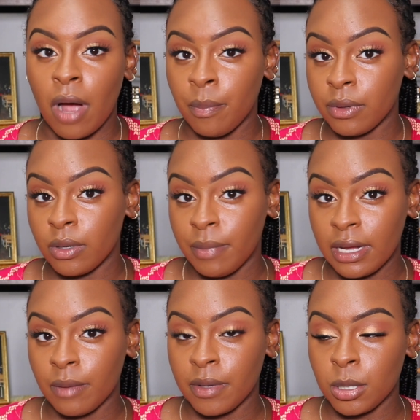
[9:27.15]
popular
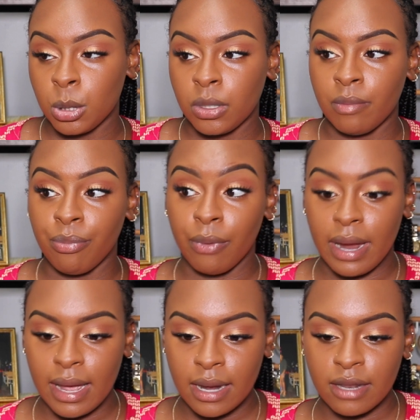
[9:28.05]
makeup industry
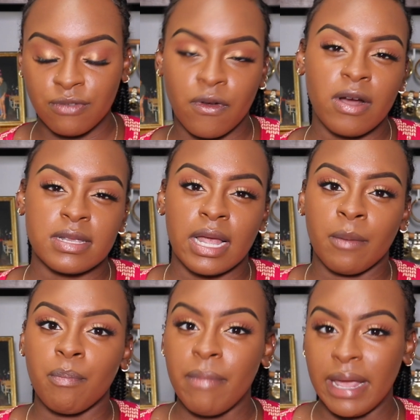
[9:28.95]
brand as far as
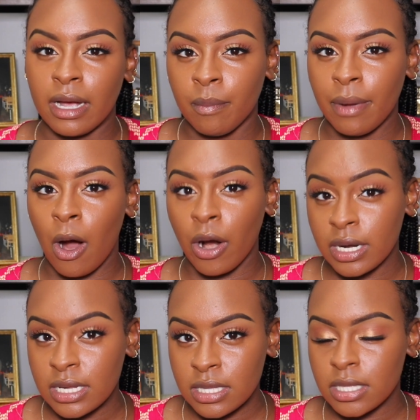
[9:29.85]
like makeup
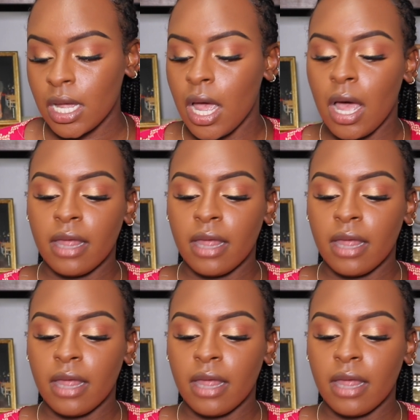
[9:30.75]
artists.